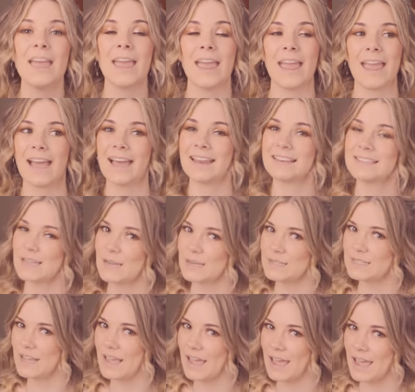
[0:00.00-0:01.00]
and
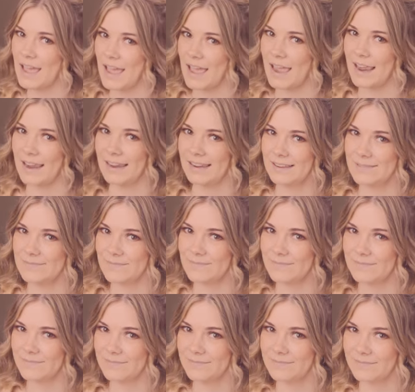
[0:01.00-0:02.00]
today,
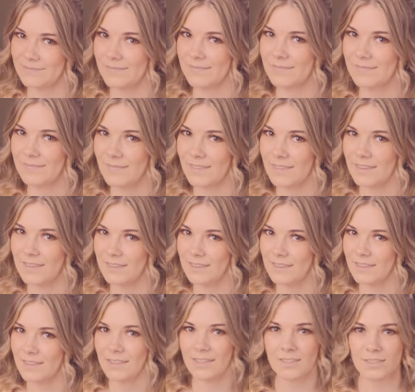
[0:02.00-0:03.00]

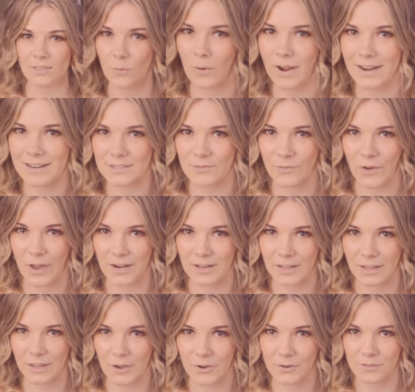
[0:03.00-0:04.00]
the wait is
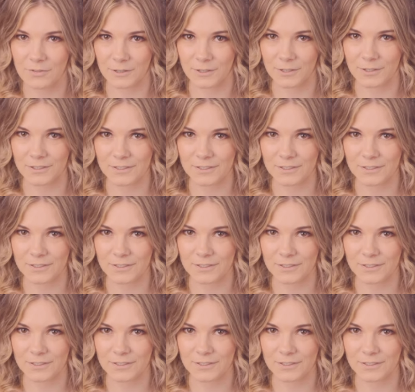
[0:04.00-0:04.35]
finally over.